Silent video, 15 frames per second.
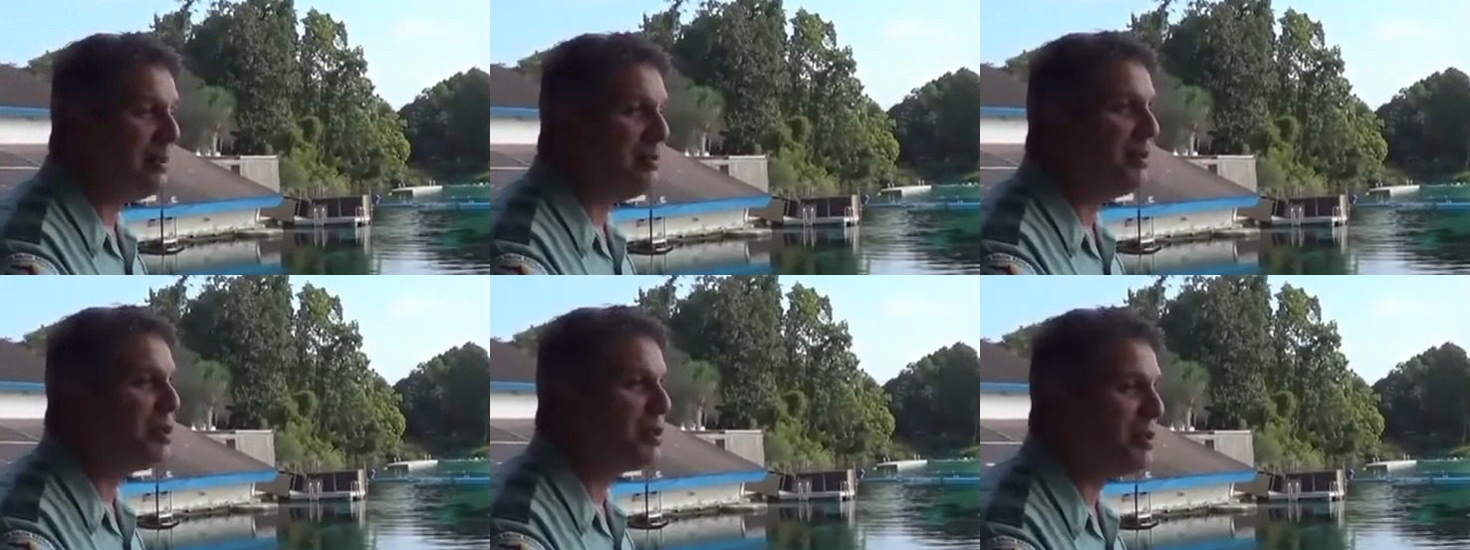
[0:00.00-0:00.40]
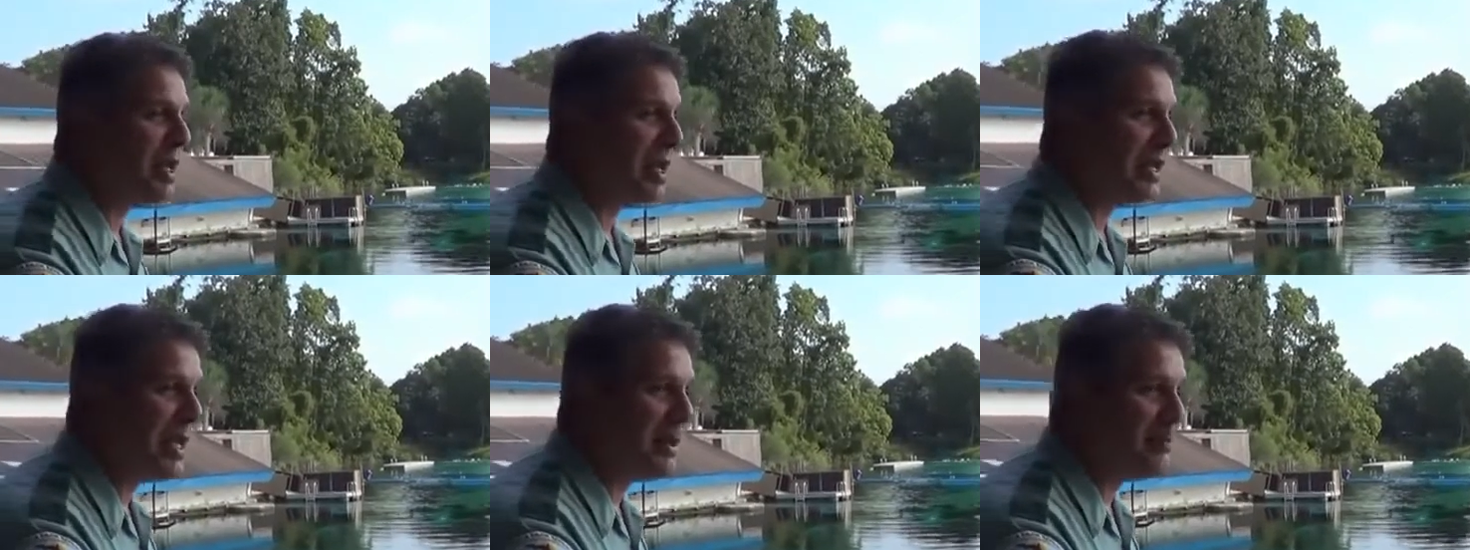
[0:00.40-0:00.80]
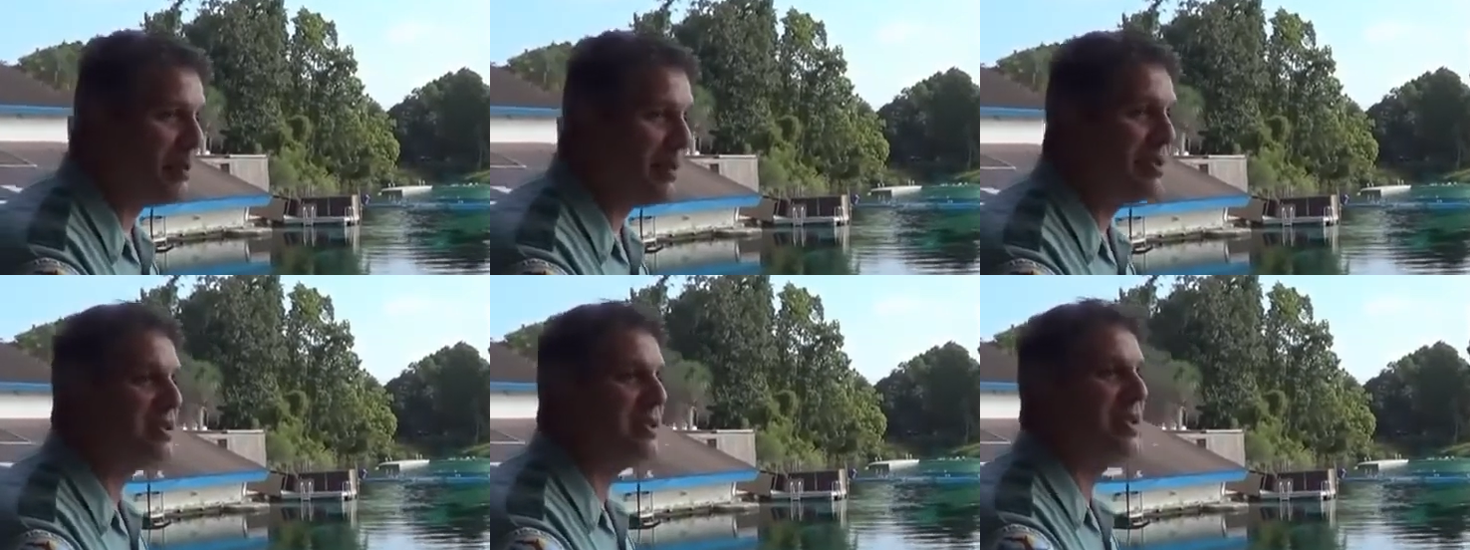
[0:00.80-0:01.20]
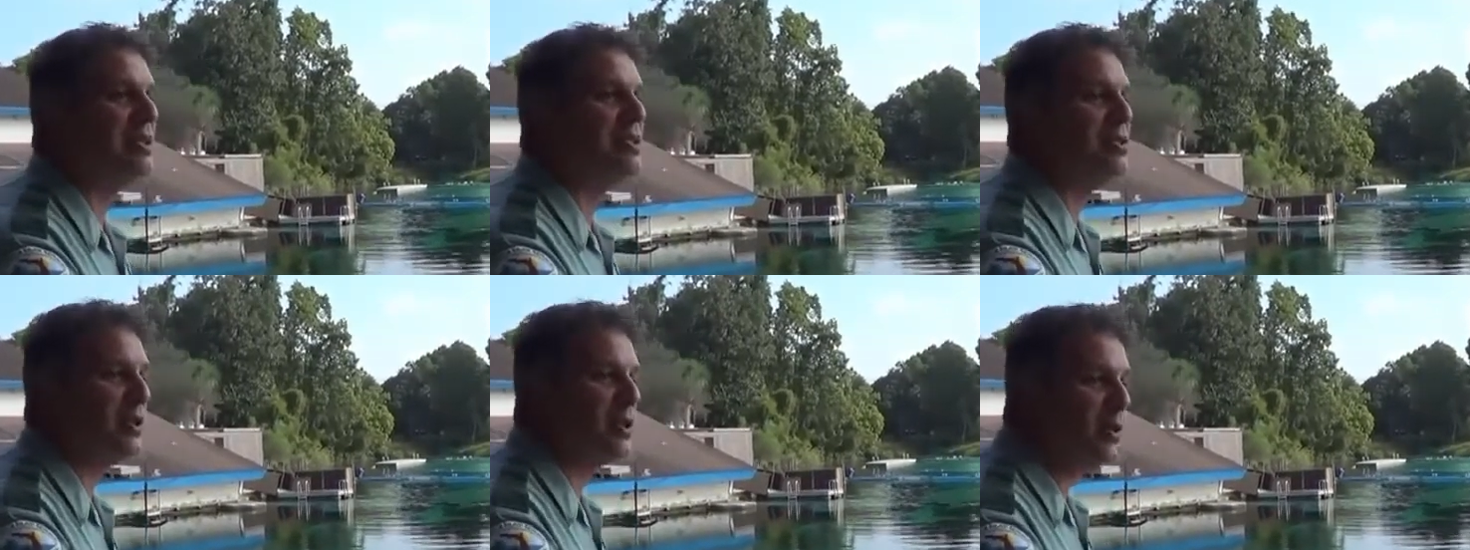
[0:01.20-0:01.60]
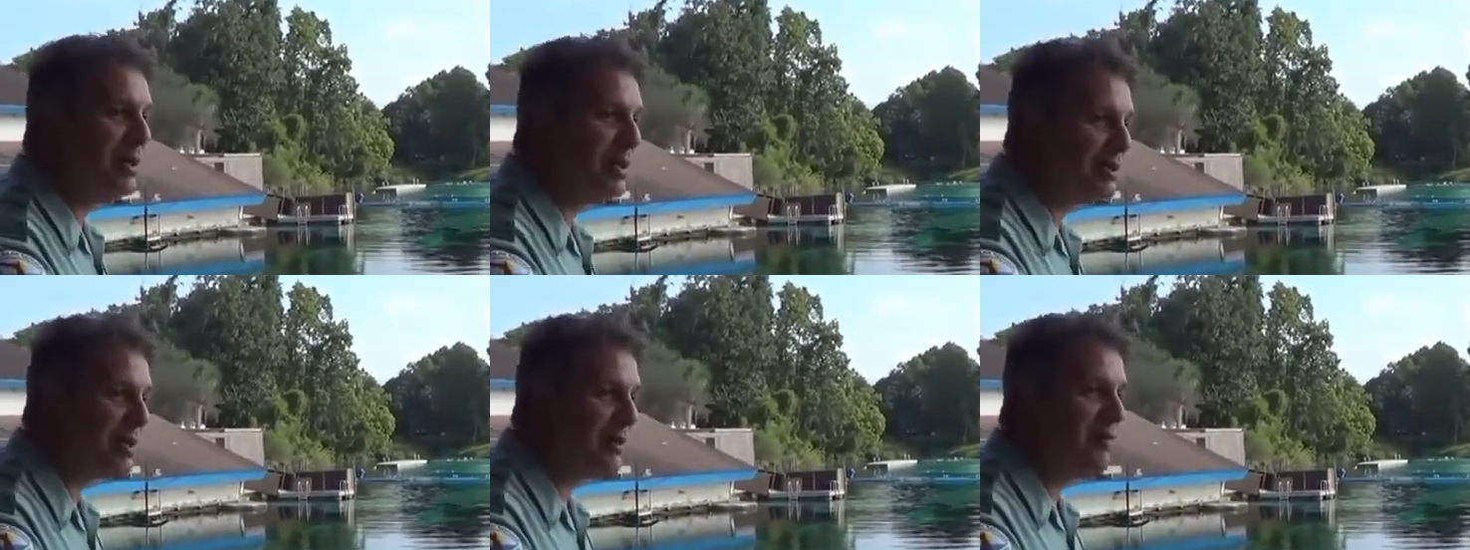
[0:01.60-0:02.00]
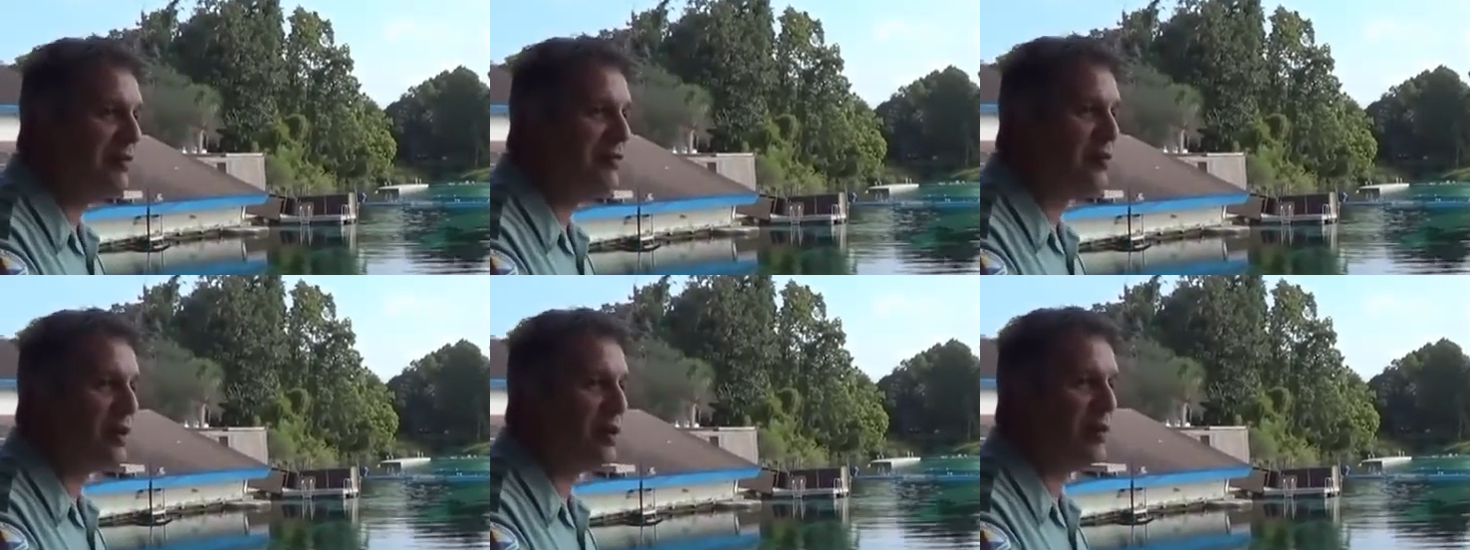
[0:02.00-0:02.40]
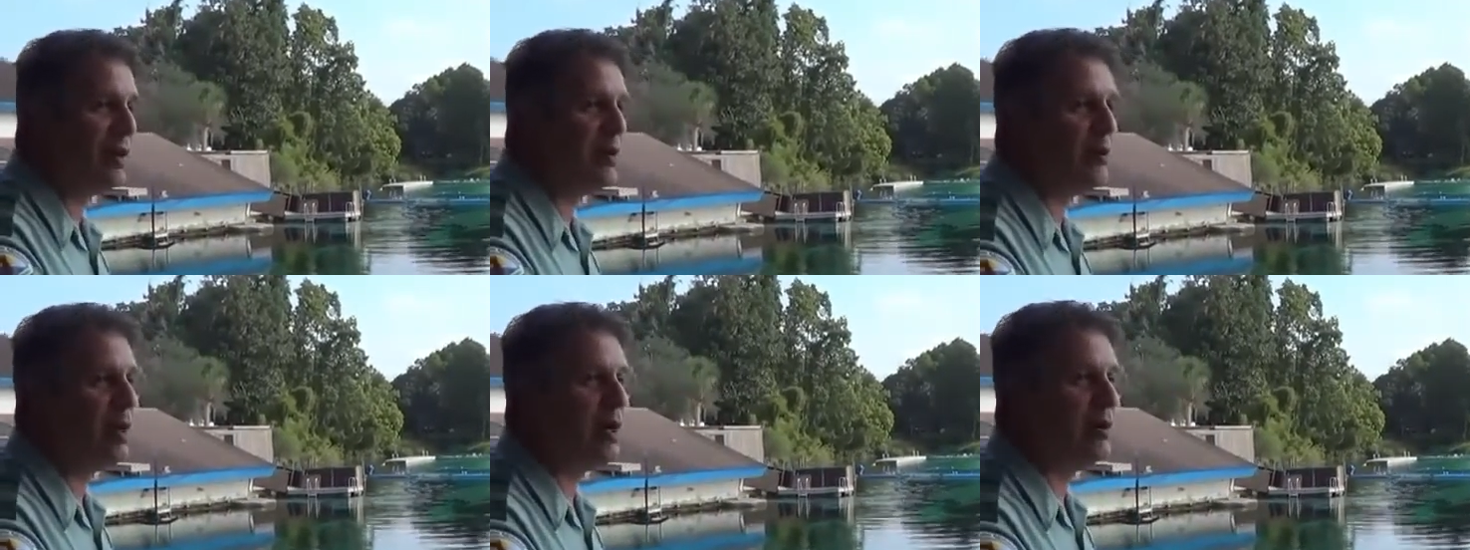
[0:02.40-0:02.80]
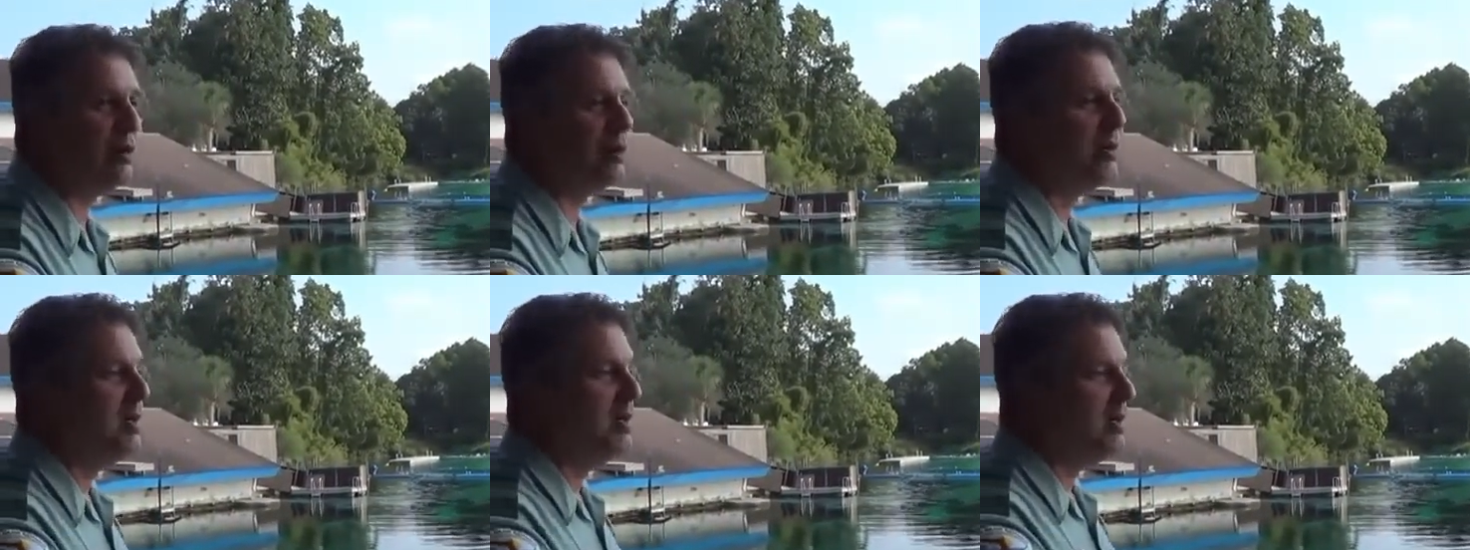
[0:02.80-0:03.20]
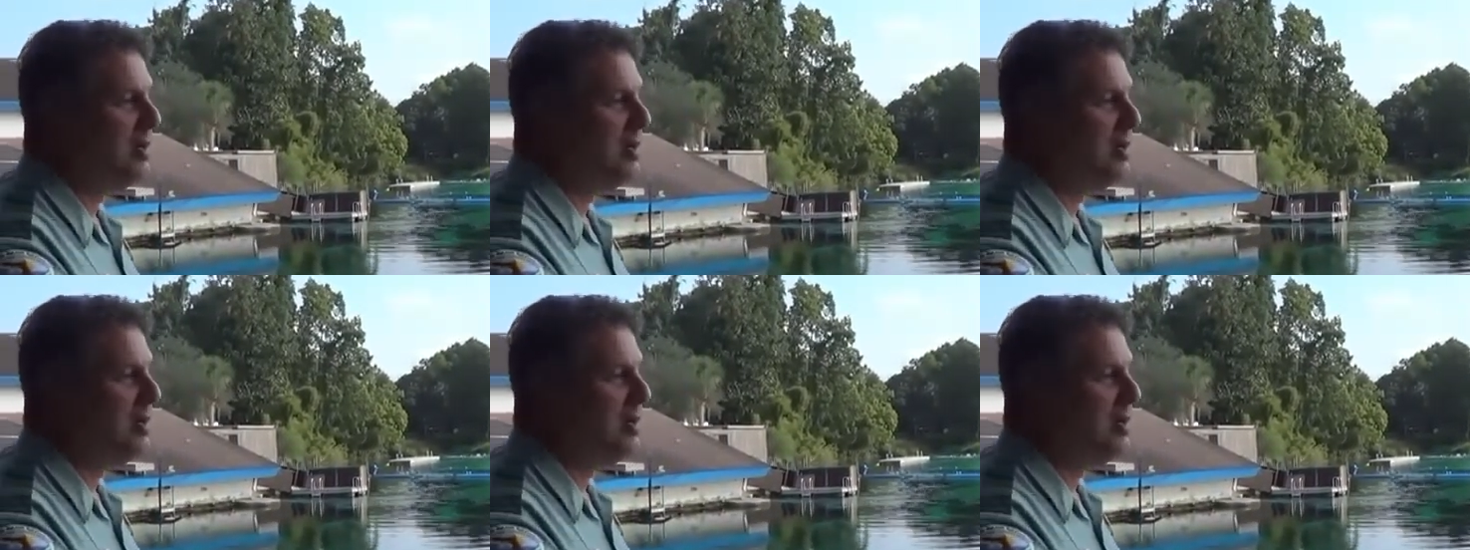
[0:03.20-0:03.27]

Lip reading: body temperature is 98.6, you go into 74 degree water,